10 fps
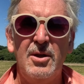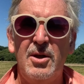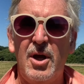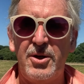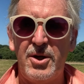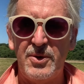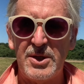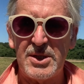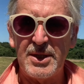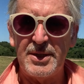I know
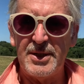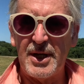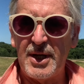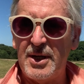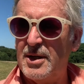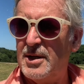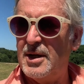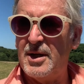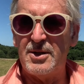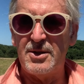it's Sunday,
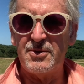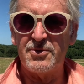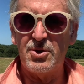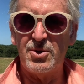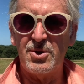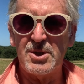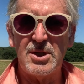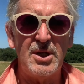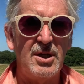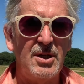and of course
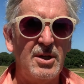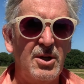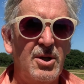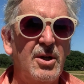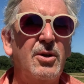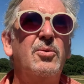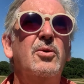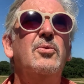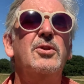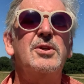
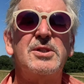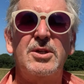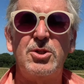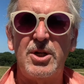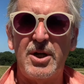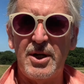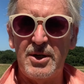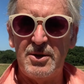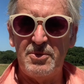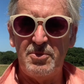with the
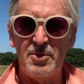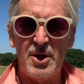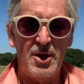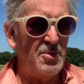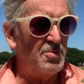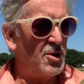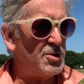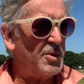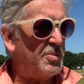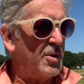sunshine
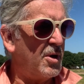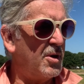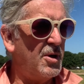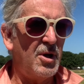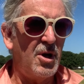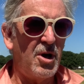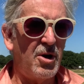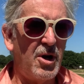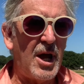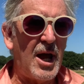most people
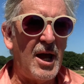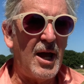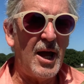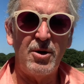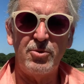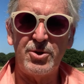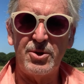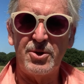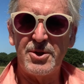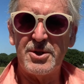are
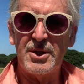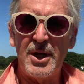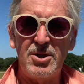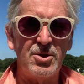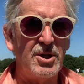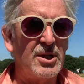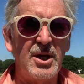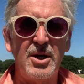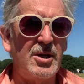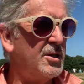outdoors enjoying their